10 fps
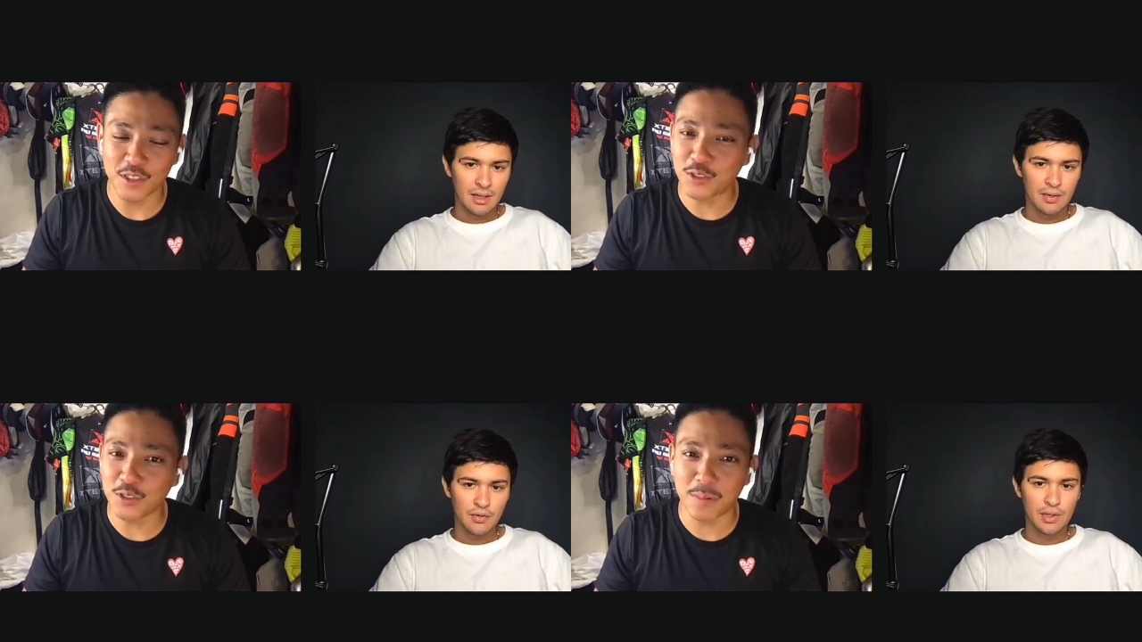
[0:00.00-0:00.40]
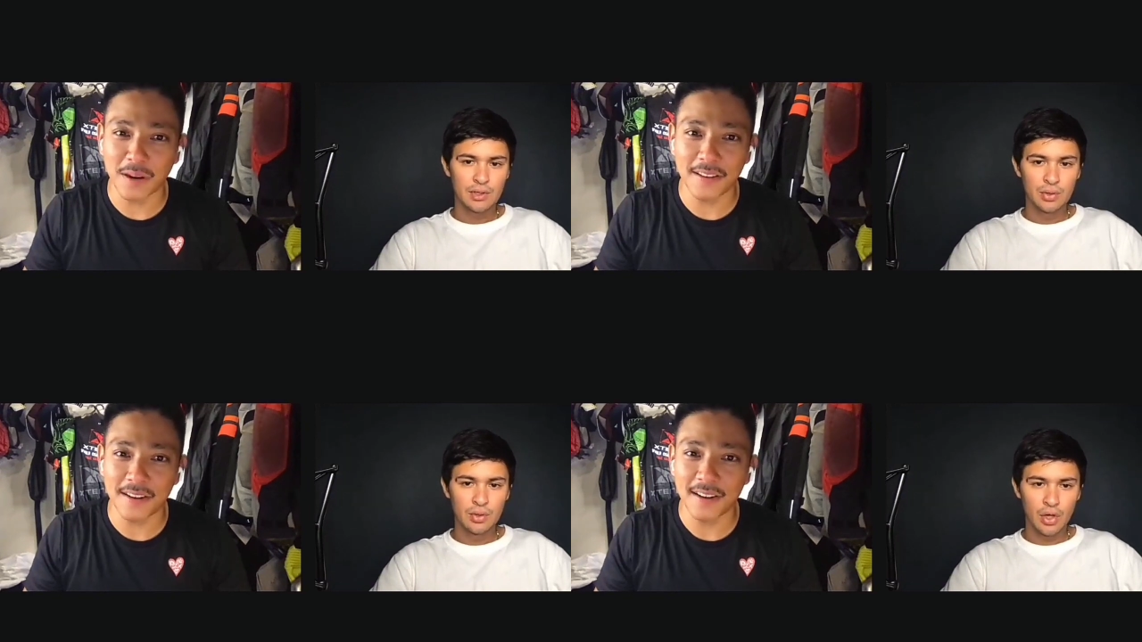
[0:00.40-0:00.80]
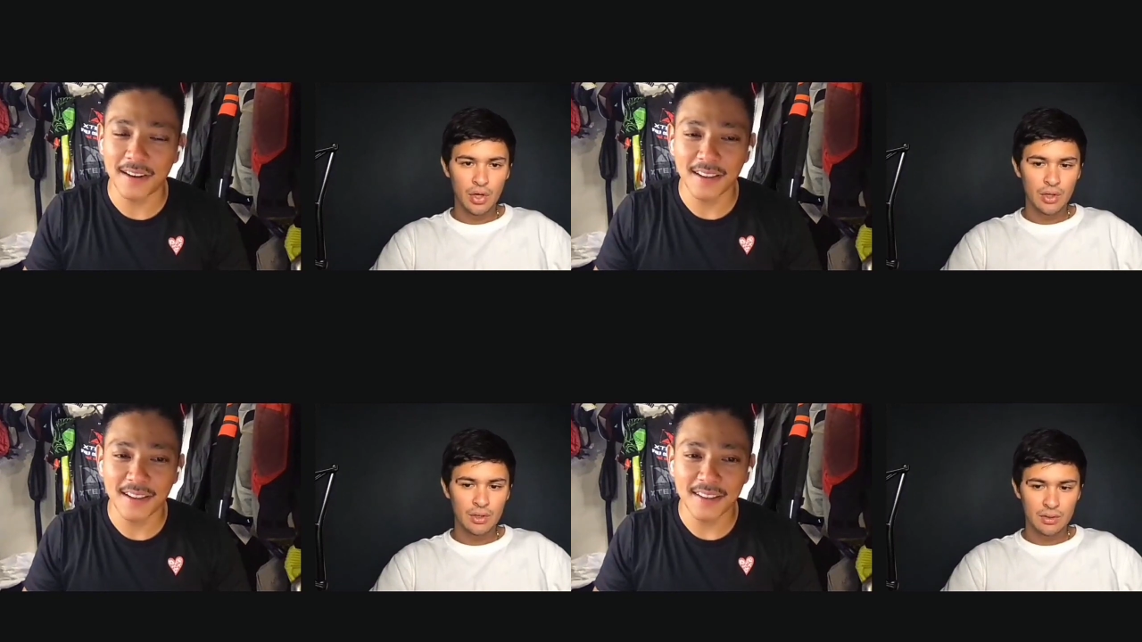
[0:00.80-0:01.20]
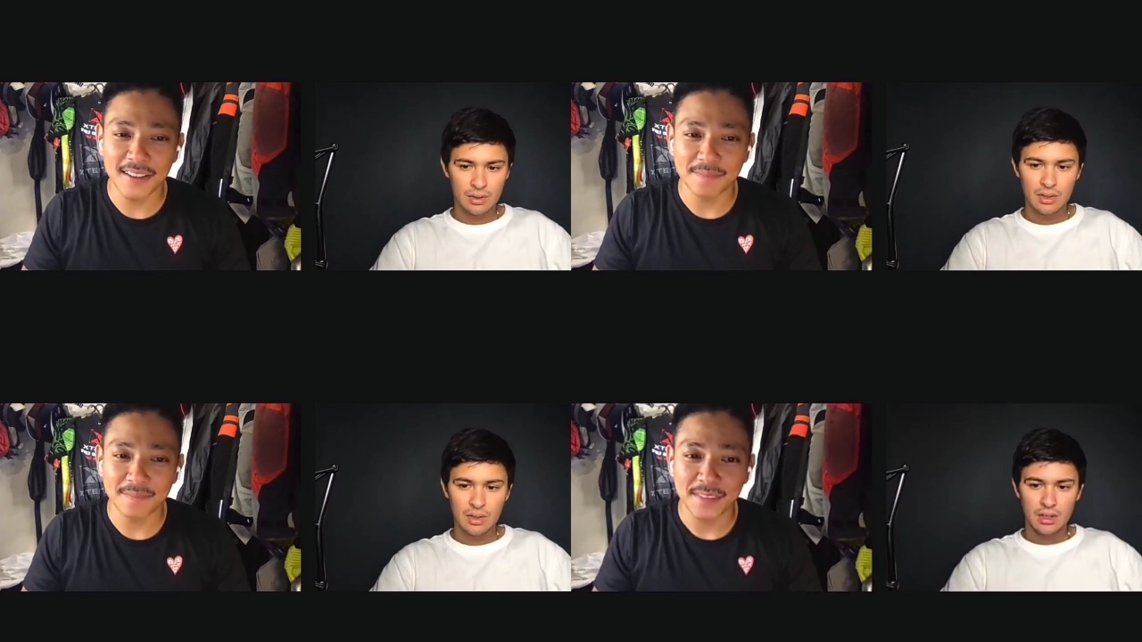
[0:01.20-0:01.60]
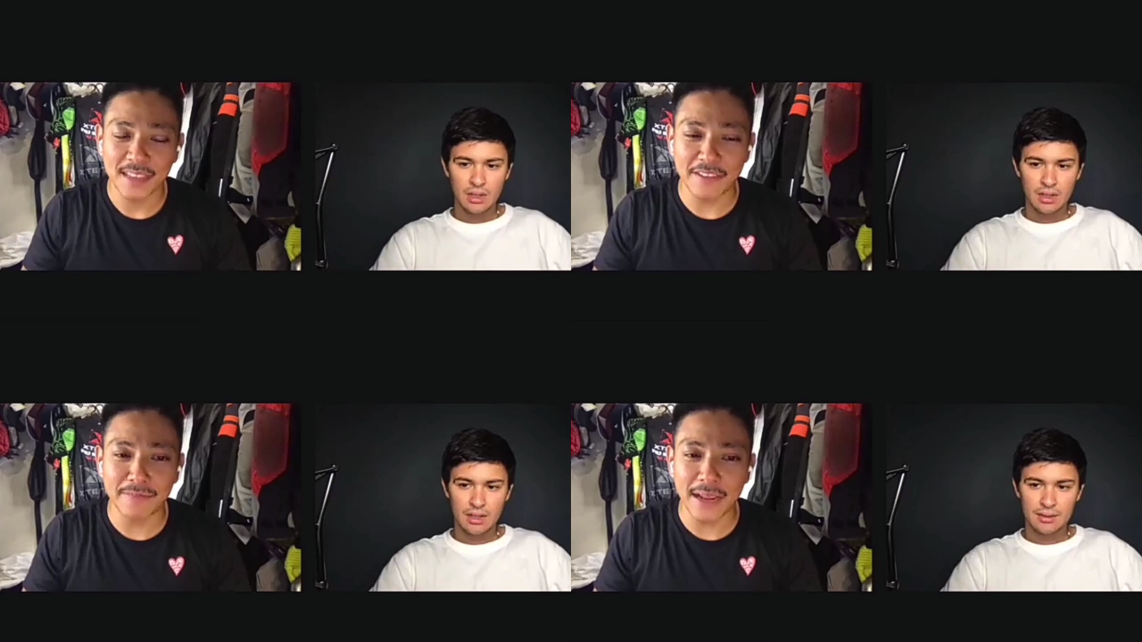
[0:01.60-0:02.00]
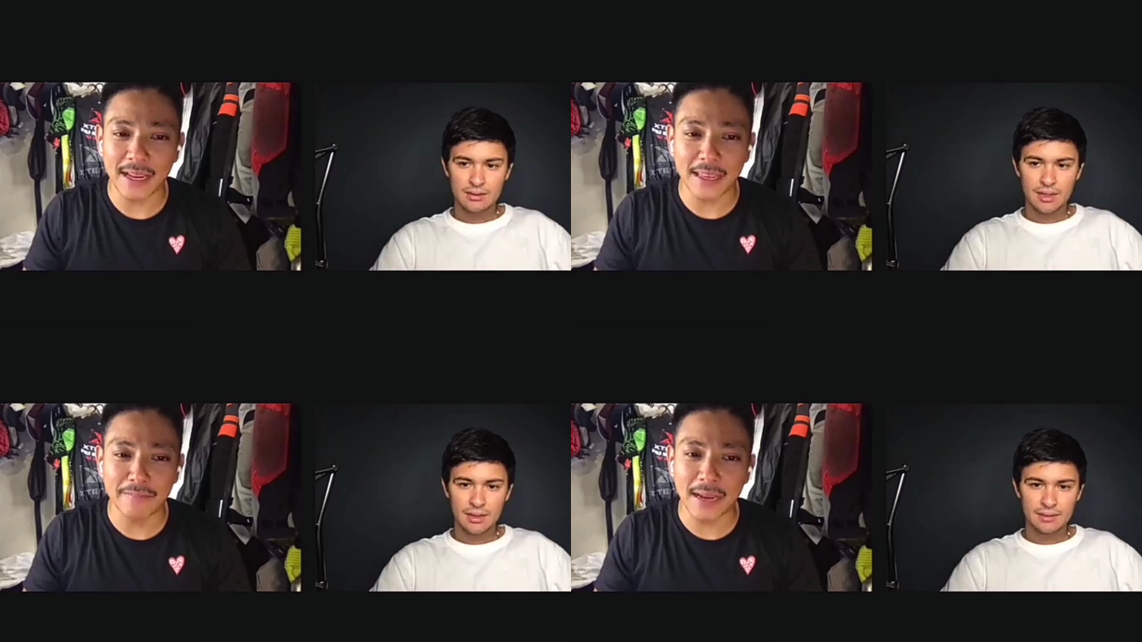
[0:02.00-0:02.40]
Speaker 1: You too, brother. Give my